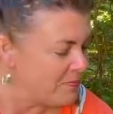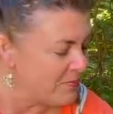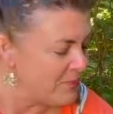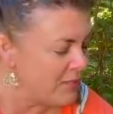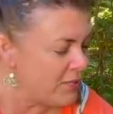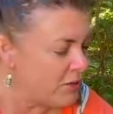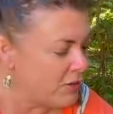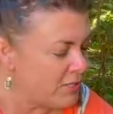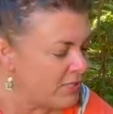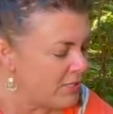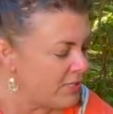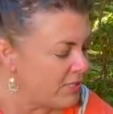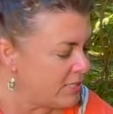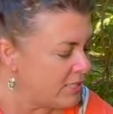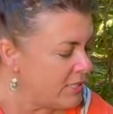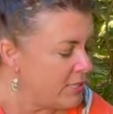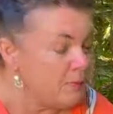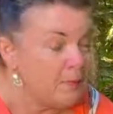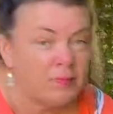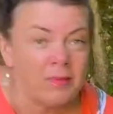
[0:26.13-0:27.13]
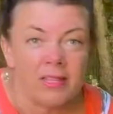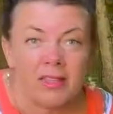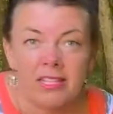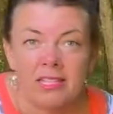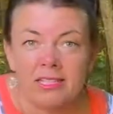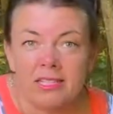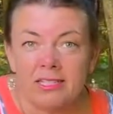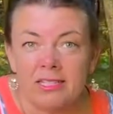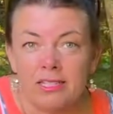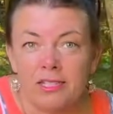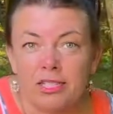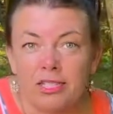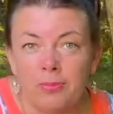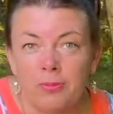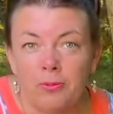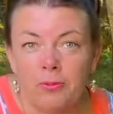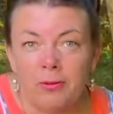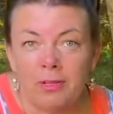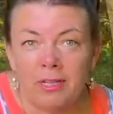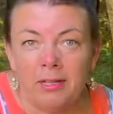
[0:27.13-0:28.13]
You can see this is a
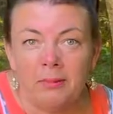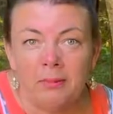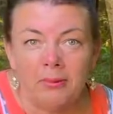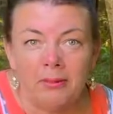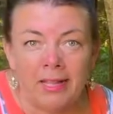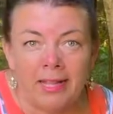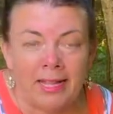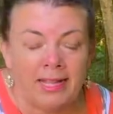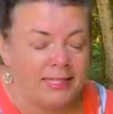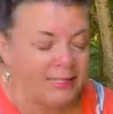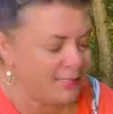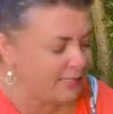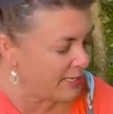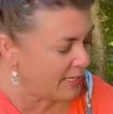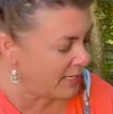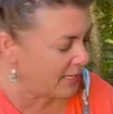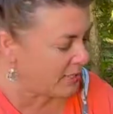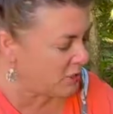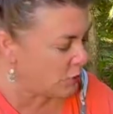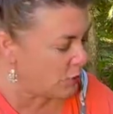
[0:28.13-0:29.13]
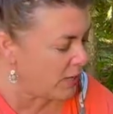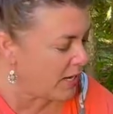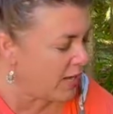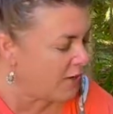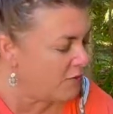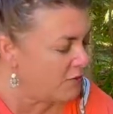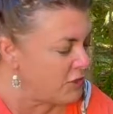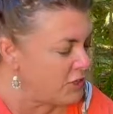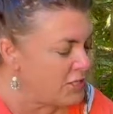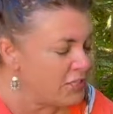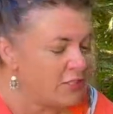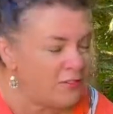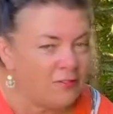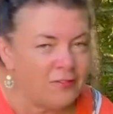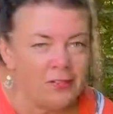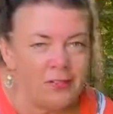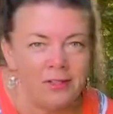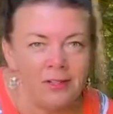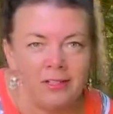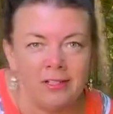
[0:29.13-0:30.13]
spring plant, and so I have just a
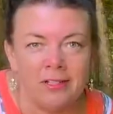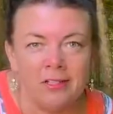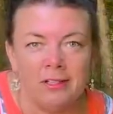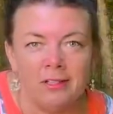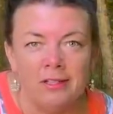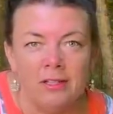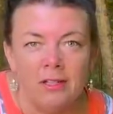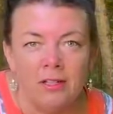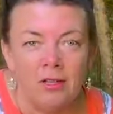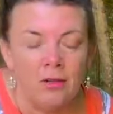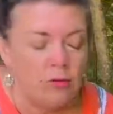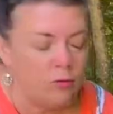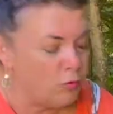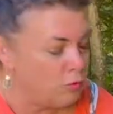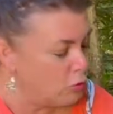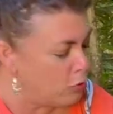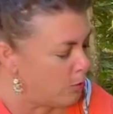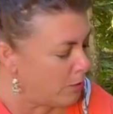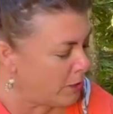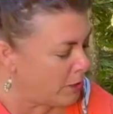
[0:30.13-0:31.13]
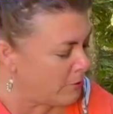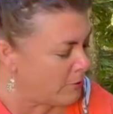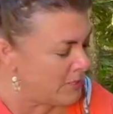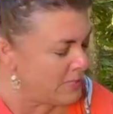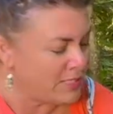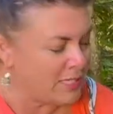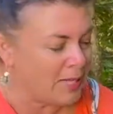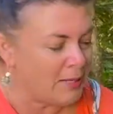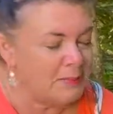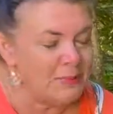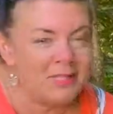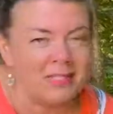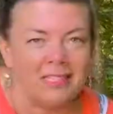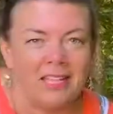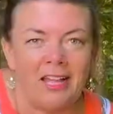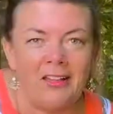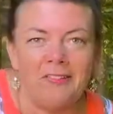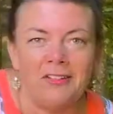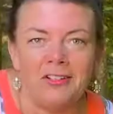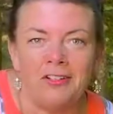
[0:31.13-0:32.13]
few little rhubarb stems
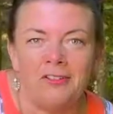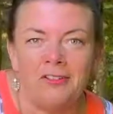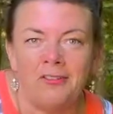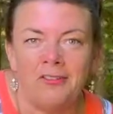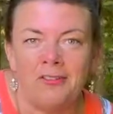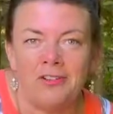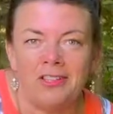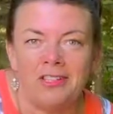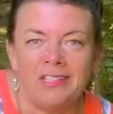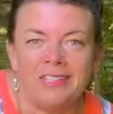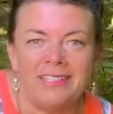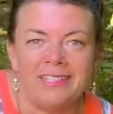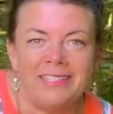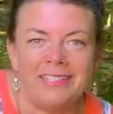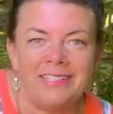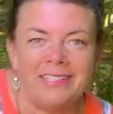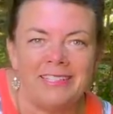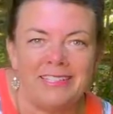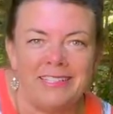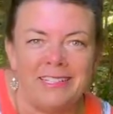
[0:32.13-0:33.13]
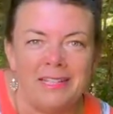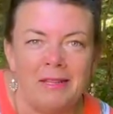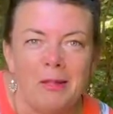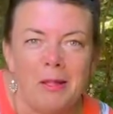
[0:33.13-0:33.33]
left for the season.